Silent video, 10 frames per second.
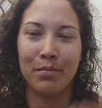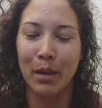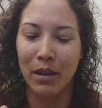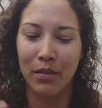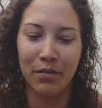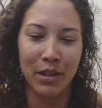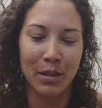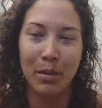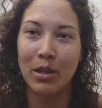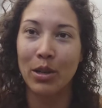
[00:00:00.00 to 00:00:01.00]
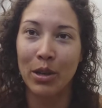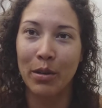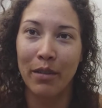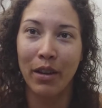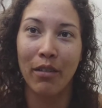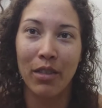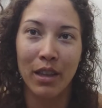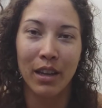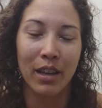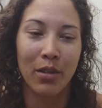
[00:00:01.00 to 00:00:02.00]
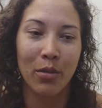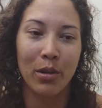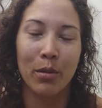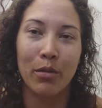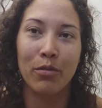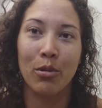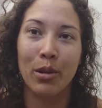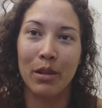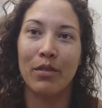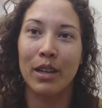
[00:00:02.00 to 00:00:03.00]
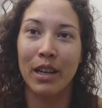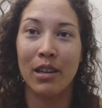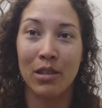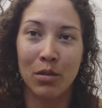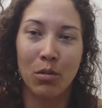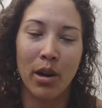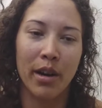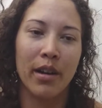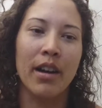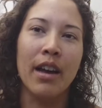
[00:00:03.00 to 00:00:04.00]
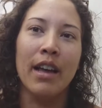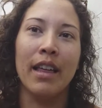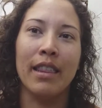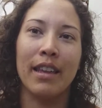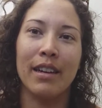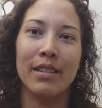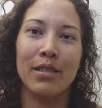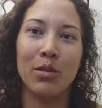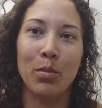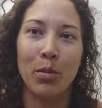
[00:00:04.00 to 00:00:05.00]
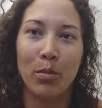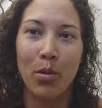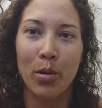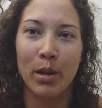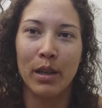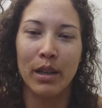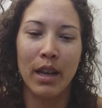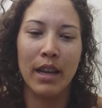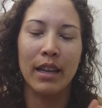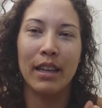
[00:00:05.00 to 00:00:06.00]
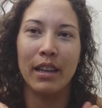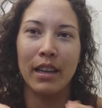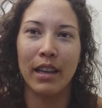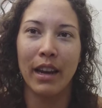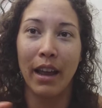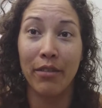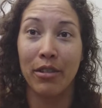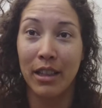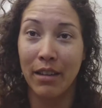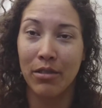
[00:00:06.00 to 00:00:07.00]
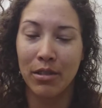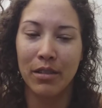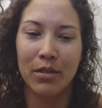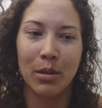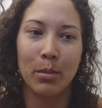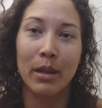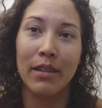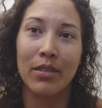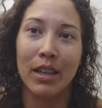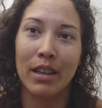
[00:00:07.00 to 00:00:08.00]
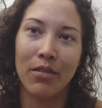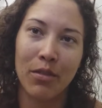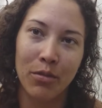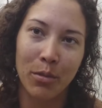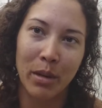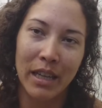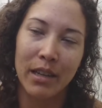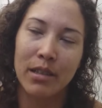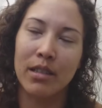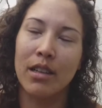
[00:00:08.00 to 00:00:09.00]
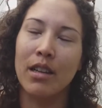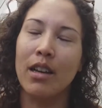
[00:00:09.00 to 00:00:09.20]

belt fins, make sure you have everything in order before you even touch the water. That is super important at every level of scuba diving, even for beginners.